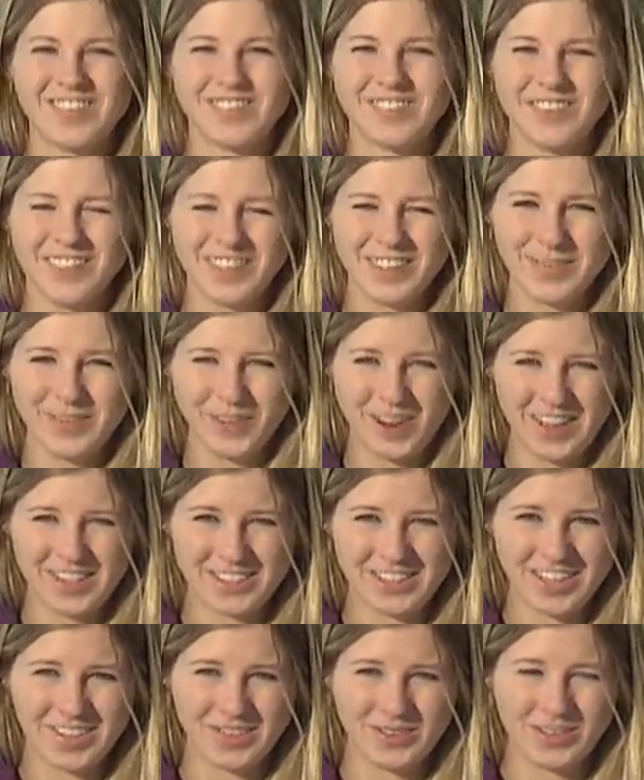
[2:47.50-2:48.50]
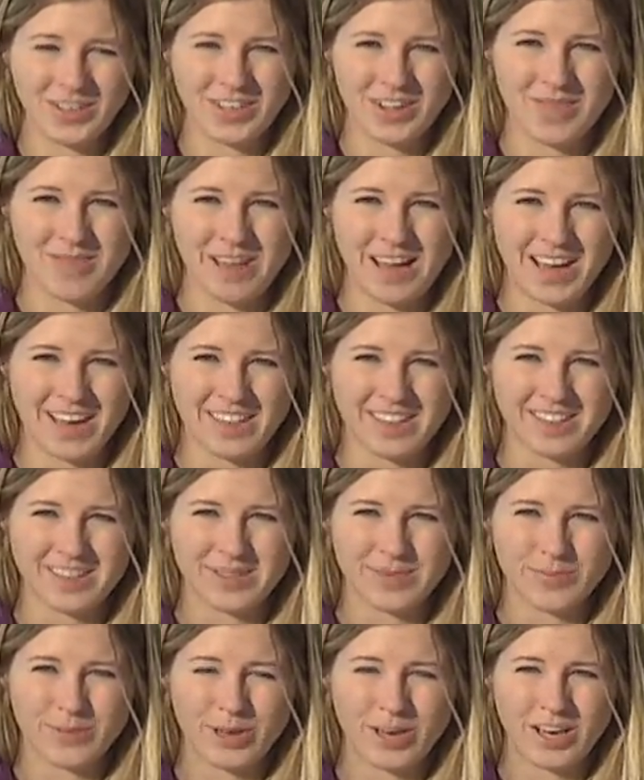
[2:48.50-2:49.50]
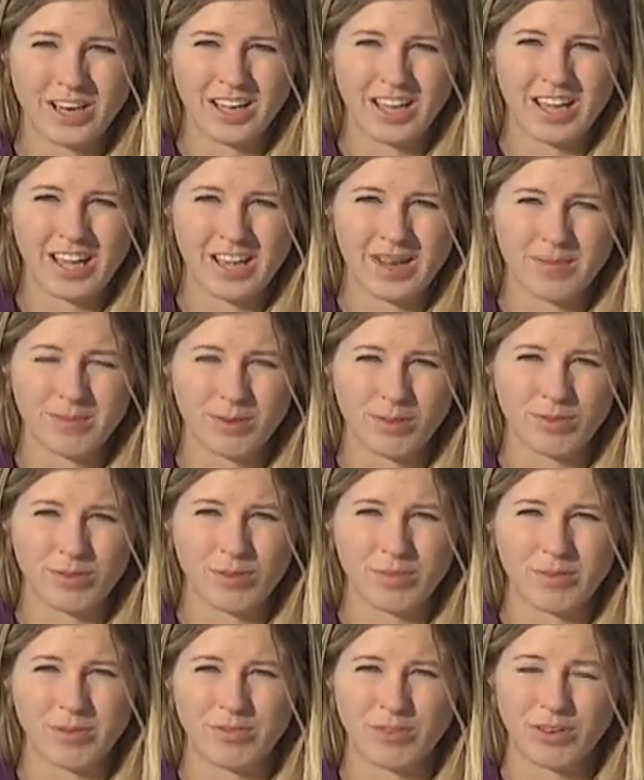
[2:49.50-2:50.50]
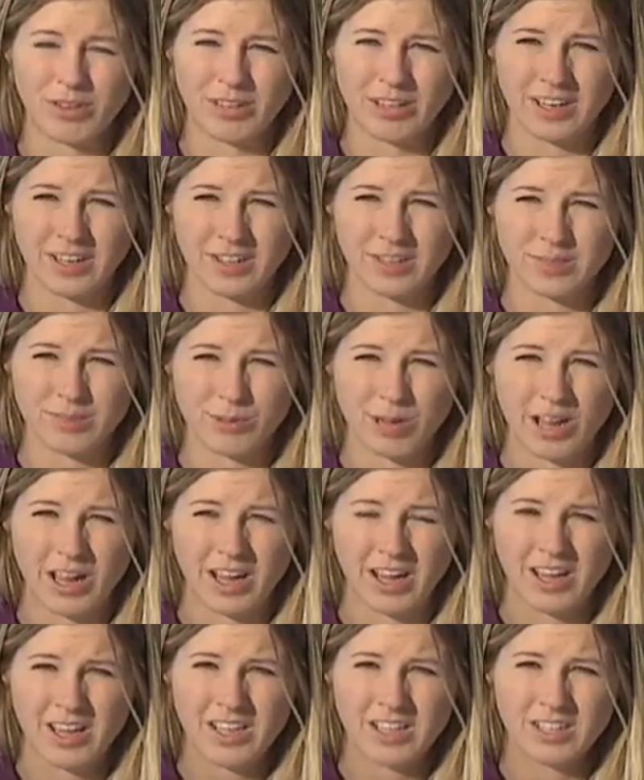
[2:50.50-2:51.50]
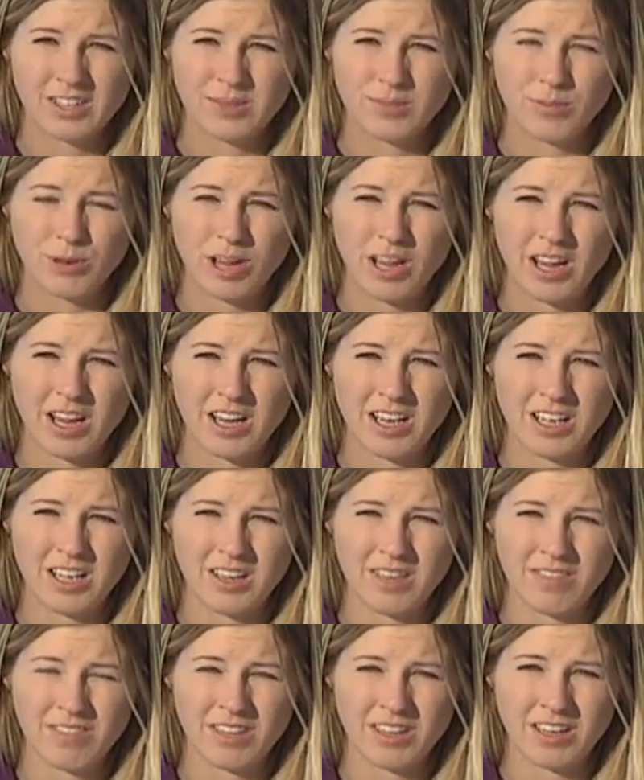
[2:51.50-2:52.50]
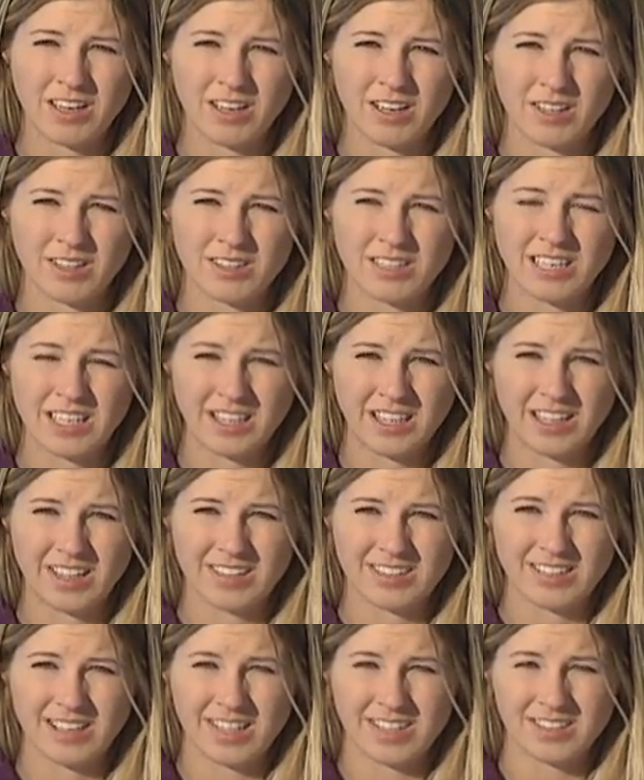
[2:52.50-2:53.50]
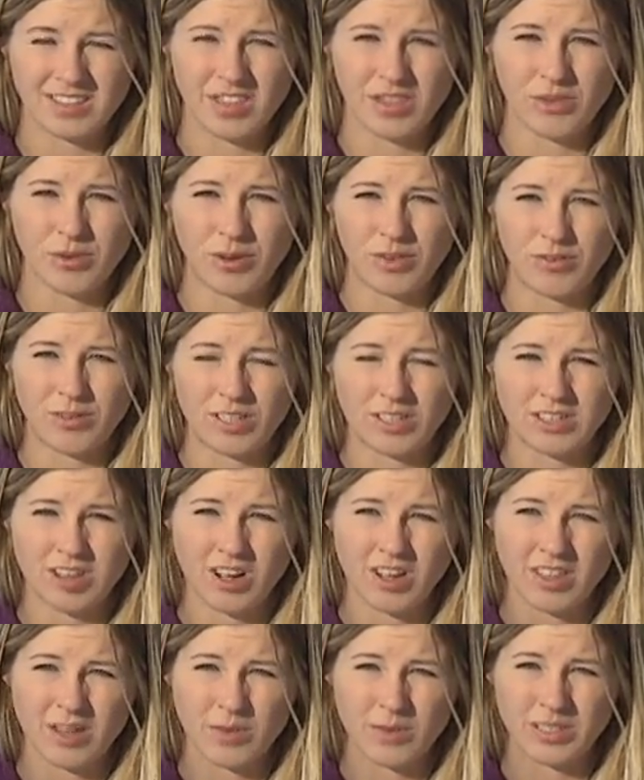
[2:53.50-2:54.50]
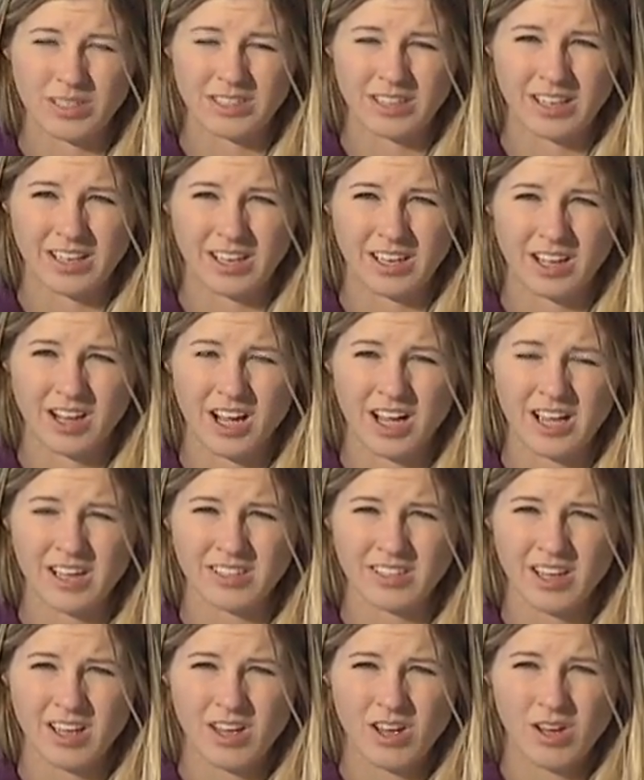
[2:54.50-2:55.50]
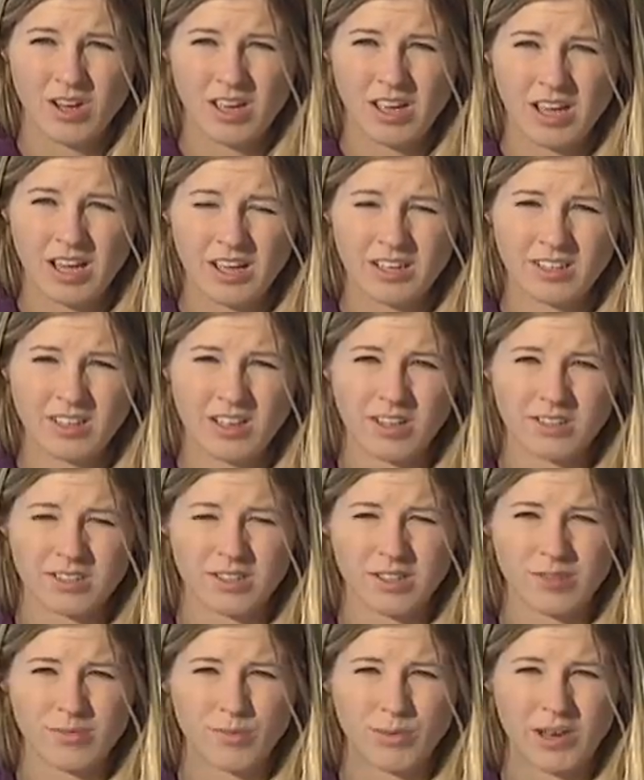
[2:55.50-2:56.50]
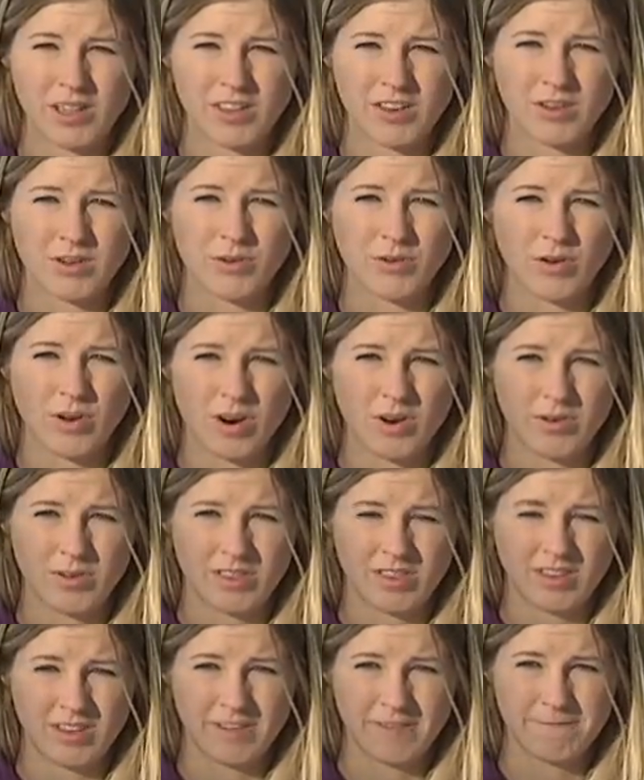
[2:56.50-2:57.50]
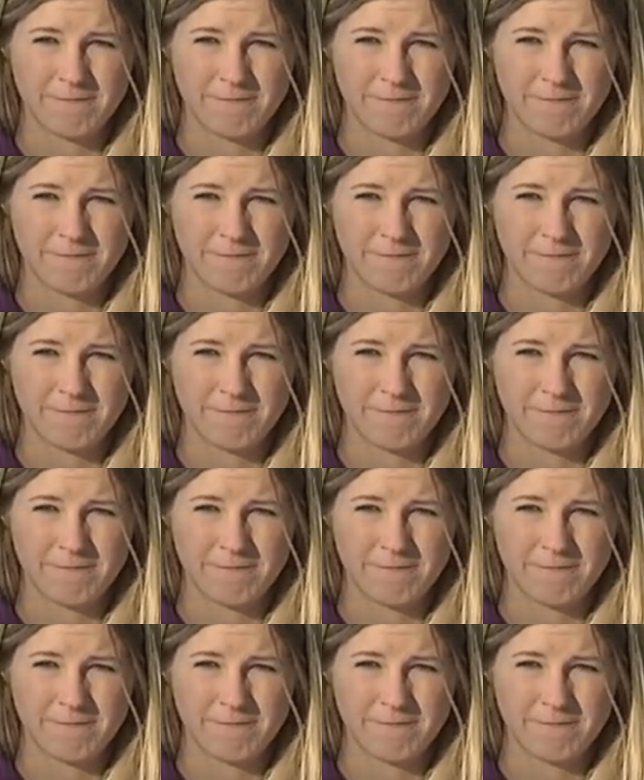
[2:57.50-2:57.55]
For this project, we'll come back in the spring and perform a foliar spray to spray any of the seedlings less than three feet tall that we didn't cut and to also spray the new growth.